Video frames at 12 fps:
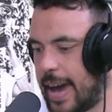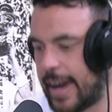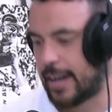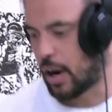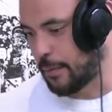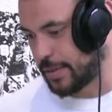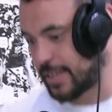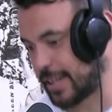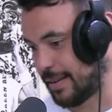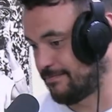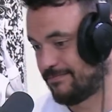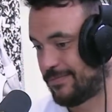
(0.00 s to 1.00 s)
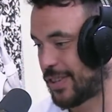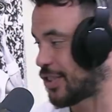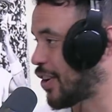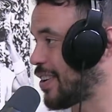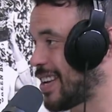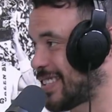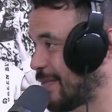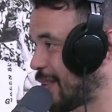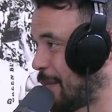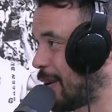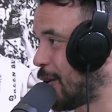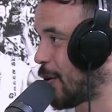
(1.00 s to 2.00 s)
And obviously Katoni hasn't even
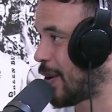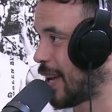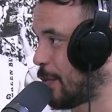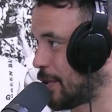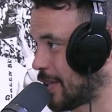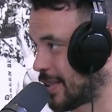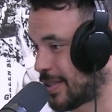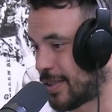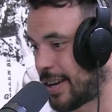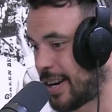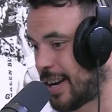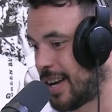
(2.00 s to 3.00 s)
come along yet, which is exciting.